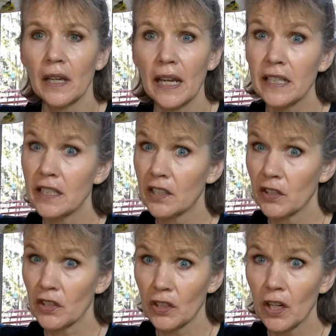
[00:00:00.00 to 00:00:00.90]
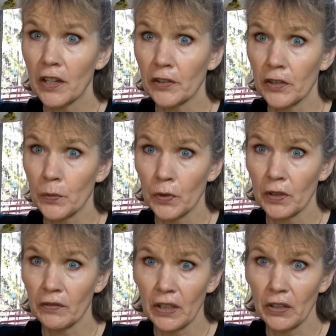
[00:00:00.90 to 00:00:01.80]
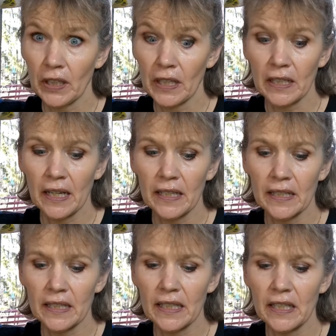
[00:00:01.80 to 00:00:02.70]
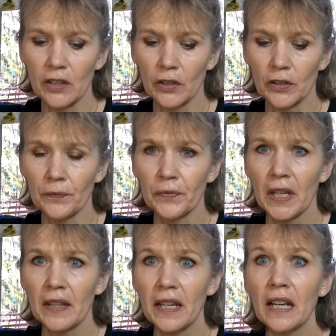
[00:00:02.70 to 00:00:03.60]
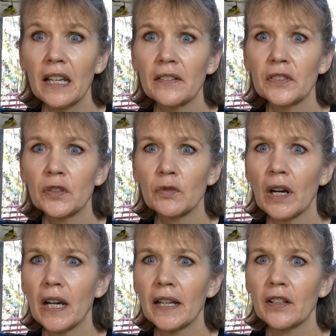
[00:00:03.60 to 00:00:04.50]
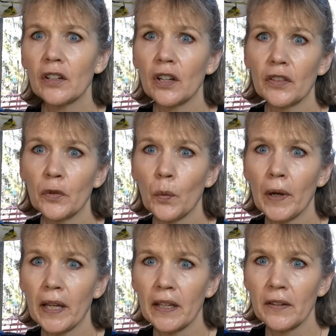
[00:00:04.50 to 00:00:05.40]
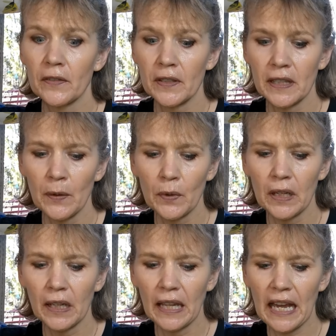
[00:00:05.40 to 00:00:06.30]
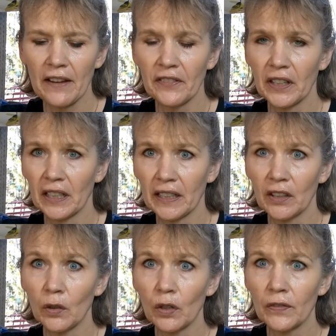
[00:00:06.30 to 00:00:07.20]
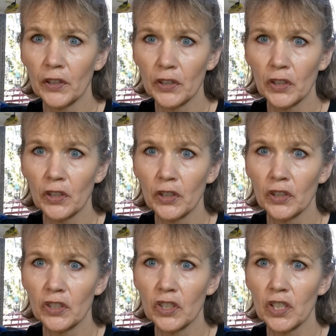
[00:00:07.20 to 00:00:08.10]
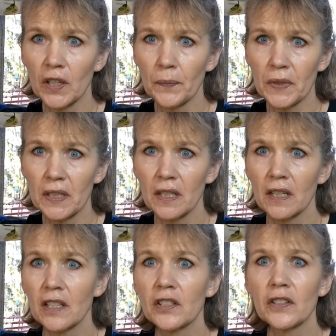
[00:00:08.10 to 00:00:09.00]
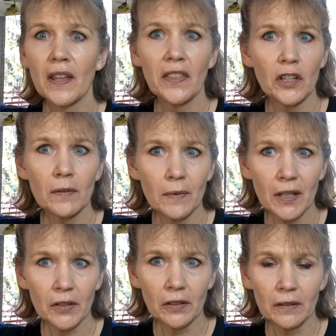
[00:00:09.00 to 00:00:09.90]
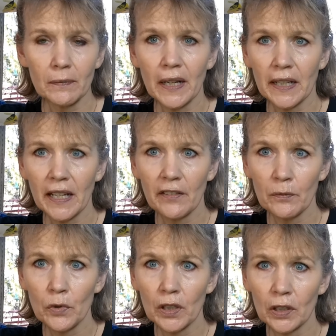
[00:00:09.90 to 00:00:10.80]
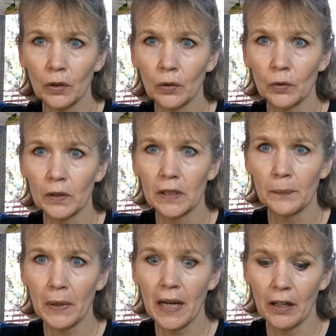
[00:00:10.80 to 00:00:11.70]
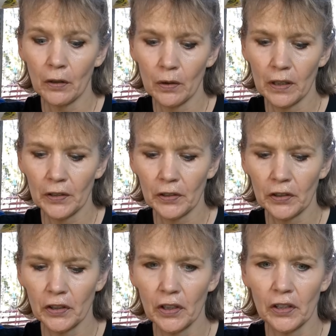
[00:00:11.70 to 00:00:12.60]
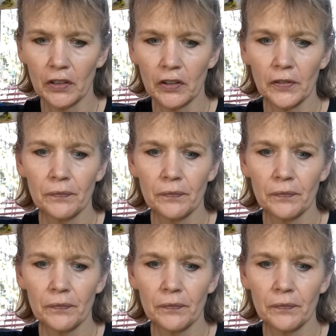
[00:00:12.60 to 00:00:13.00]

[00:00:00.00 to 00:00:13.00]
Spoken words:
Aesir's daughters weren't very nice either. They loved to ride on the waves, and they would laughingly overturn ships so that their mother might have more gold to pile on her hearth.